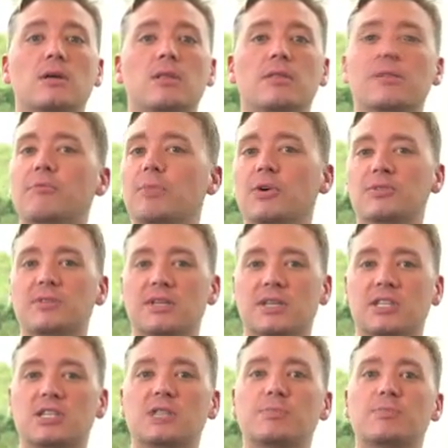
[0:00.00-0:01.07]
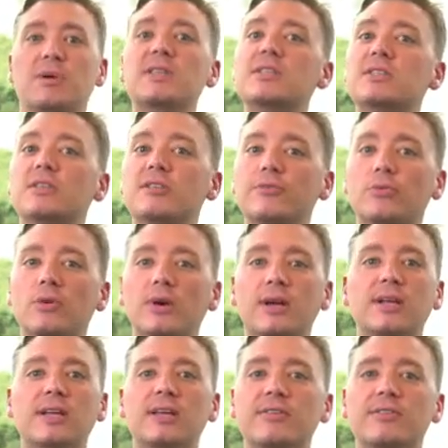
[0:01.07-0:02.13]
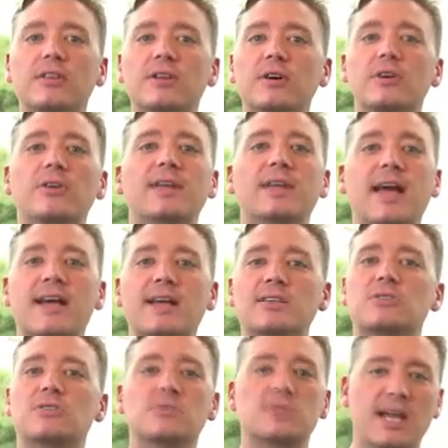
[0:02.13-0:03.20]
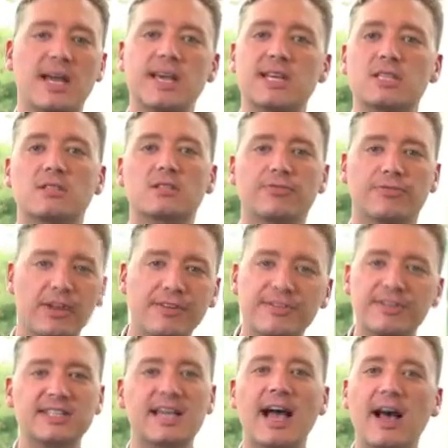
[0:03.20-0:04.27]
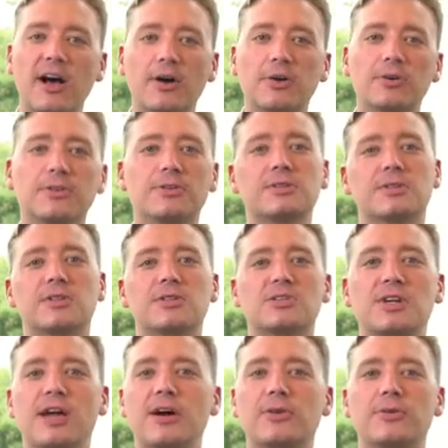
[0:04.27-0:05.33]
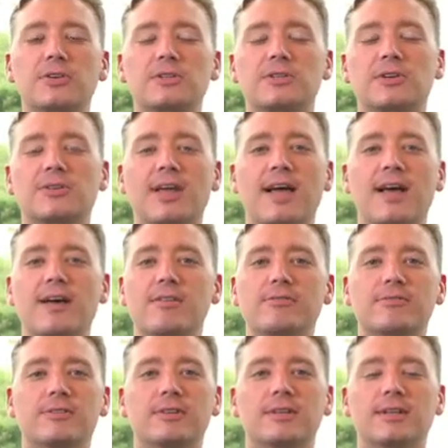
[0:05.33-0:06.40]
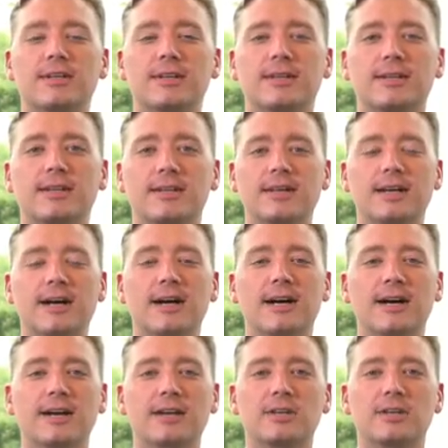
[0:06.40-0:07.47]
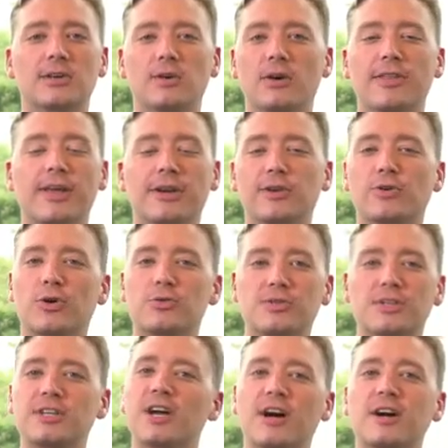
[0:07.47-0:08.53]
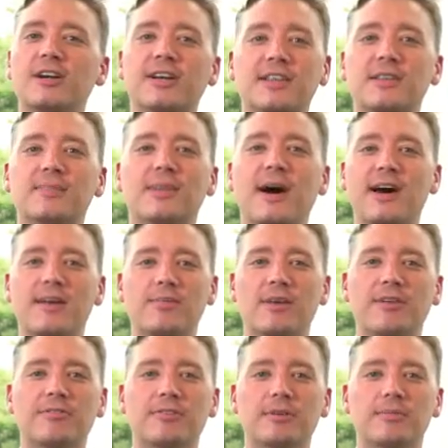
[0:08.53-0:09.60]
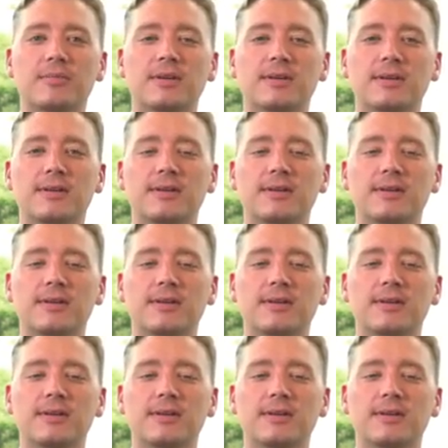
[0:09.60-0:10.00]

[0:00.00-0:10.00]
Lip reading: the most expensive one, even though it has those nice fluffy towels and the showers don't have all that gross gunk in the bottom of them.